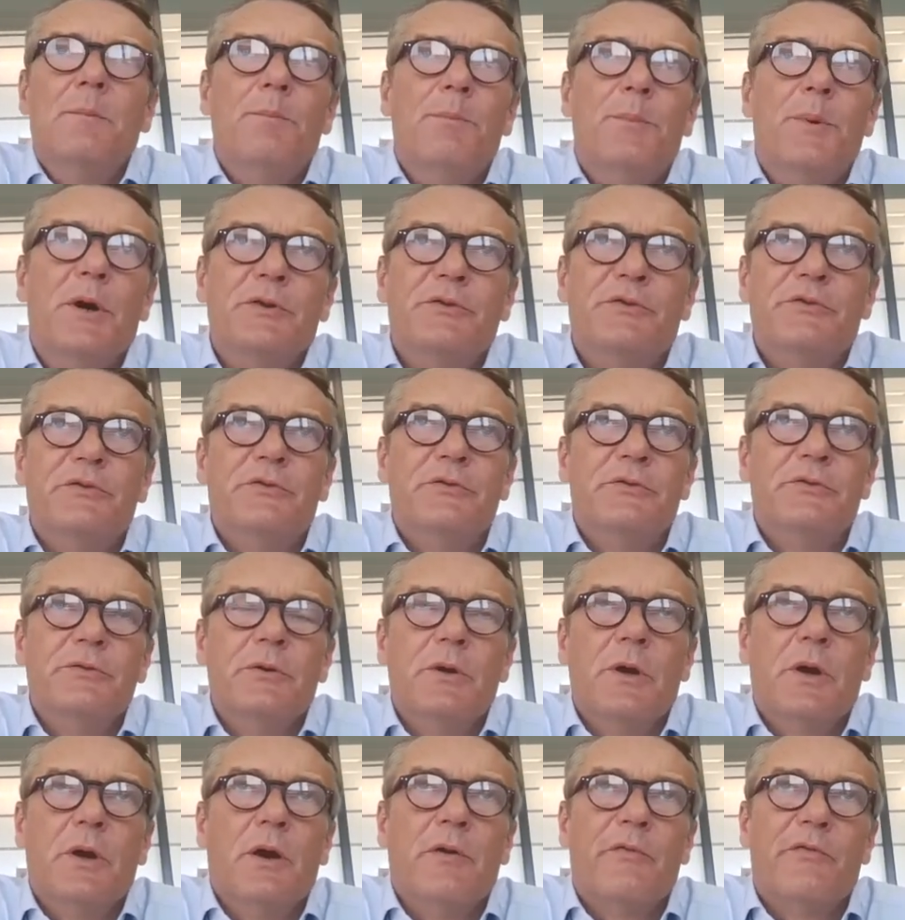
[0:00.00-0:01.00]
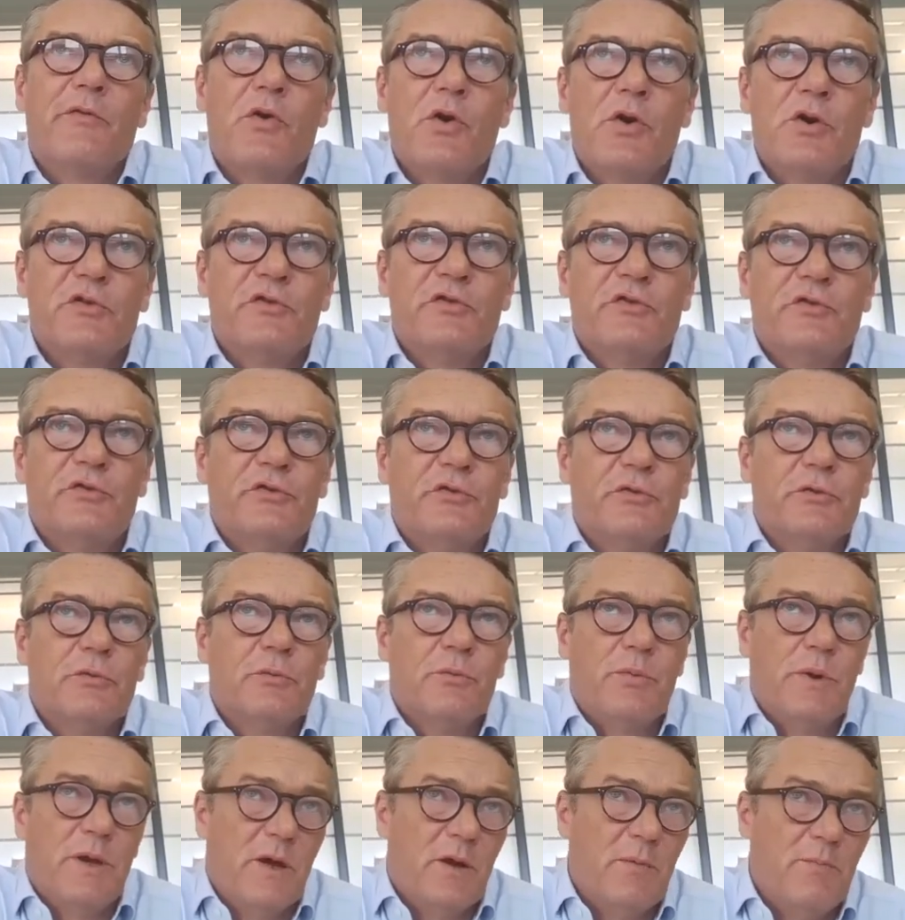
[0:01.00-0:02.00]
But of course,
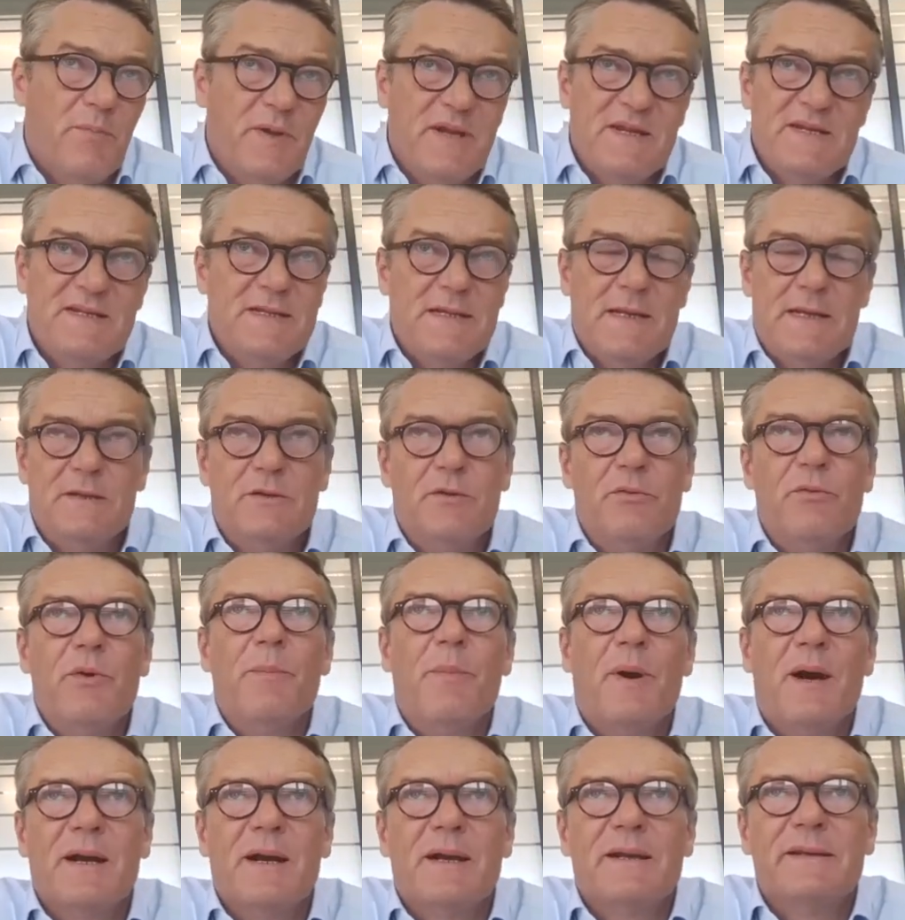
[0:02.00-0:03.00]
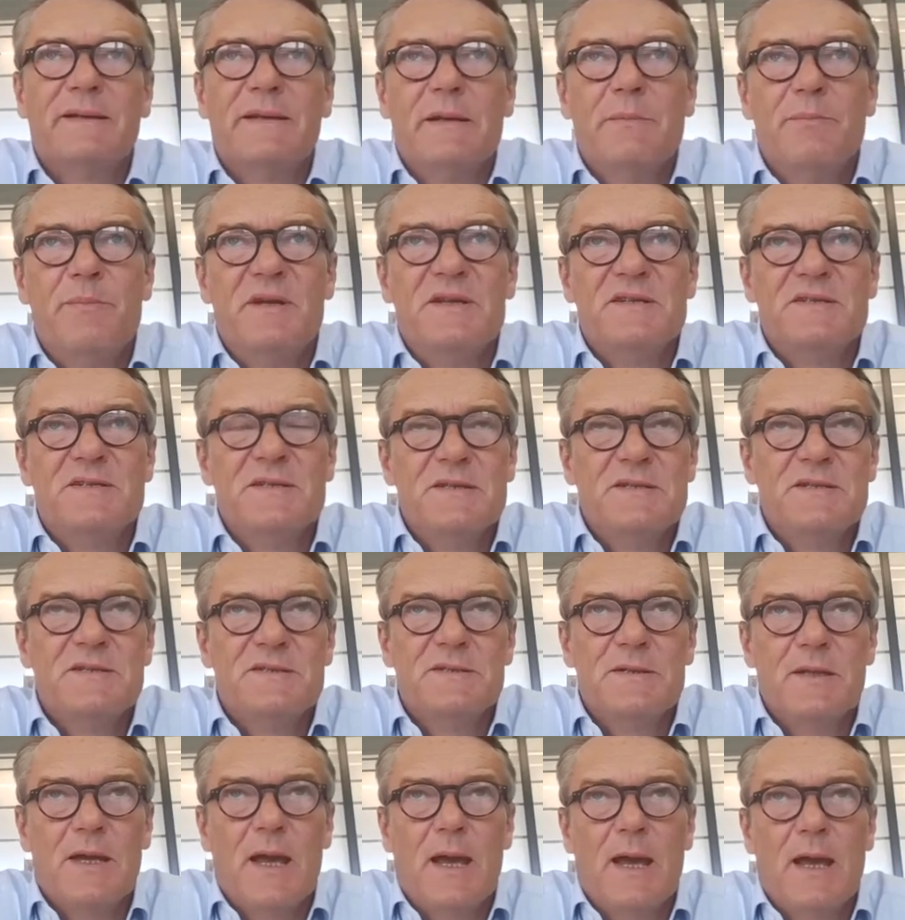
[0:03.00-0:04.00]
we are busy in the remarketing
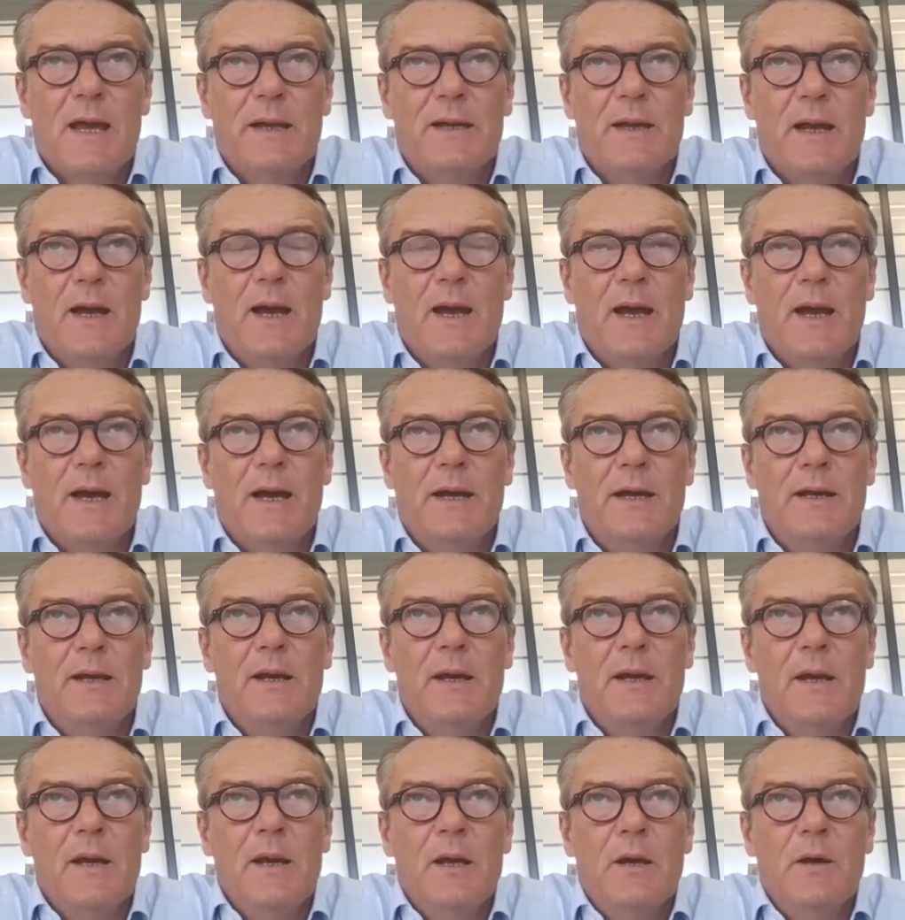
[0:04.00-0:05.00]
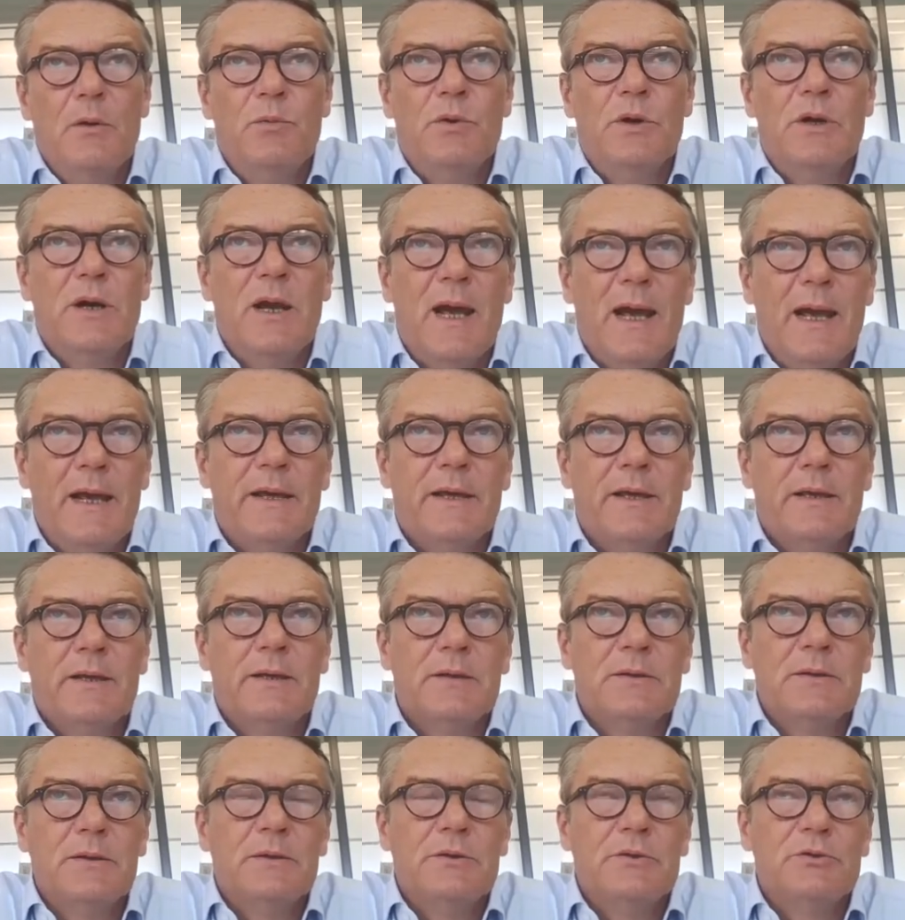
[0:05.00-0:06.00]
business, and I would
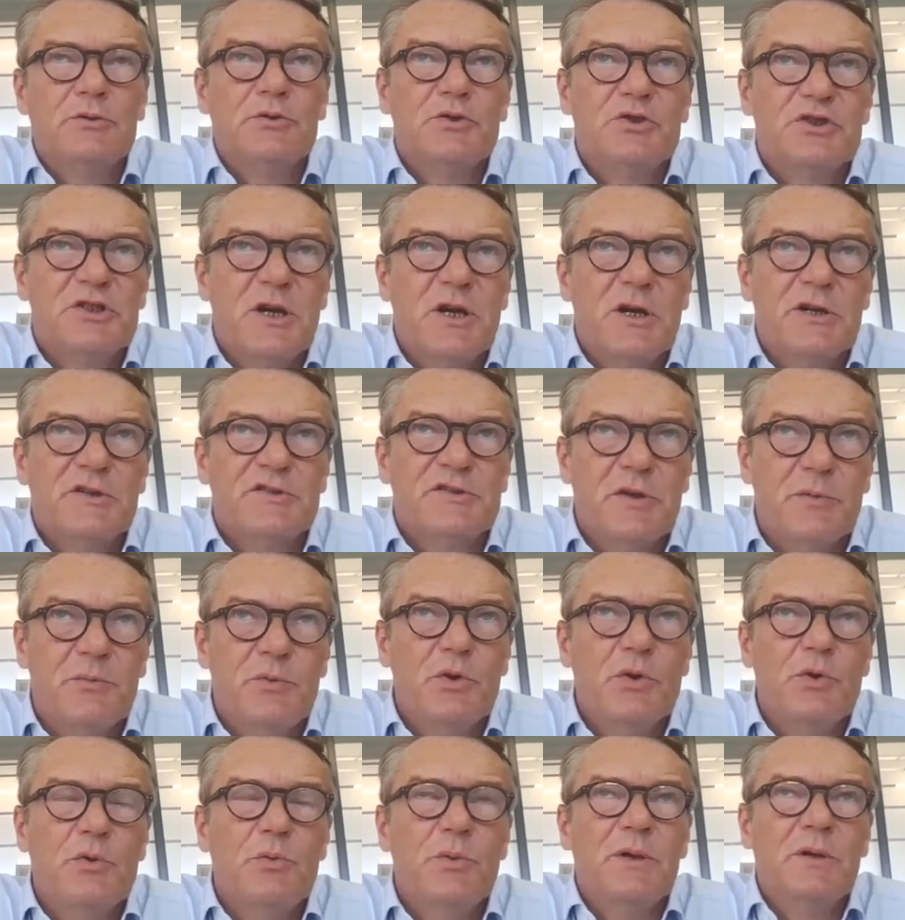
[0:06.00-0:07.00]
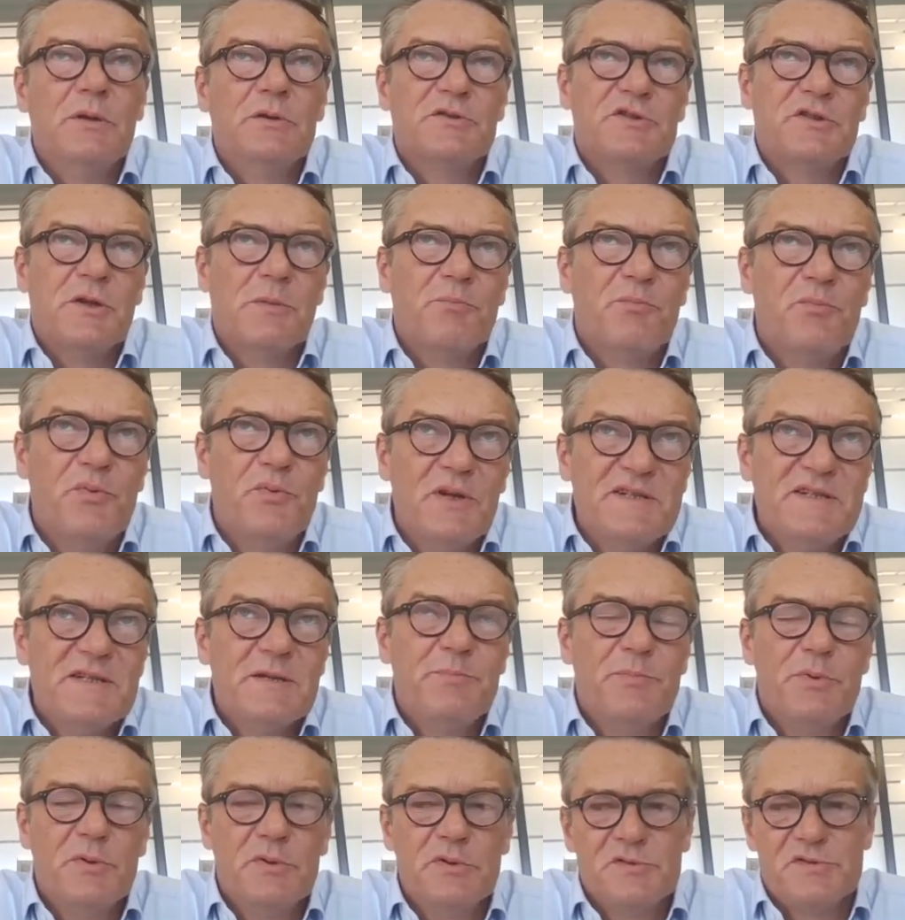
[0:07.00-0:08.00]
like to share some
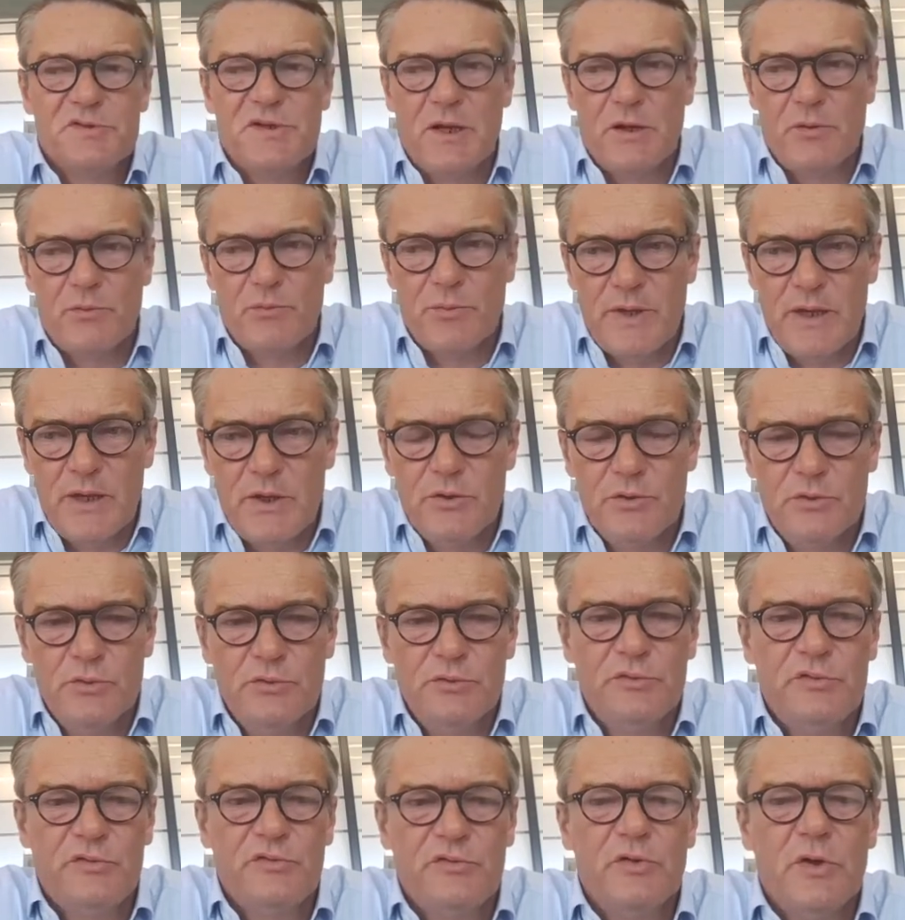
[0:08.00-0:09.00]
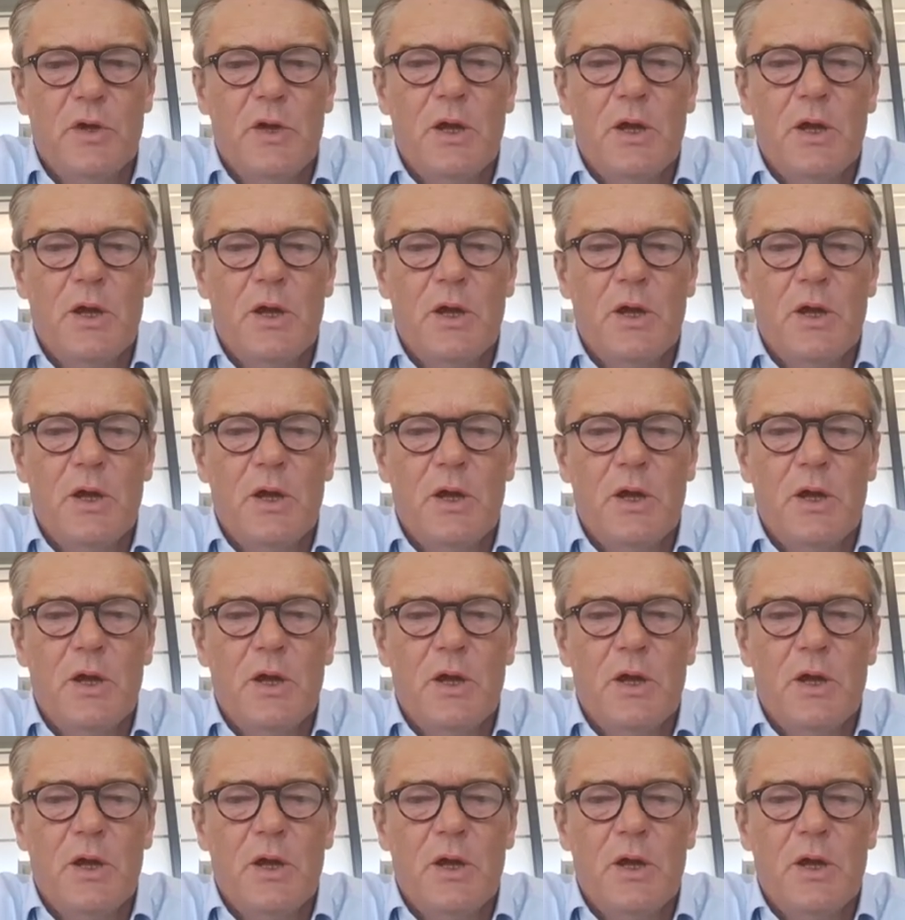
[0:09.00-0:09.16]
principles that we use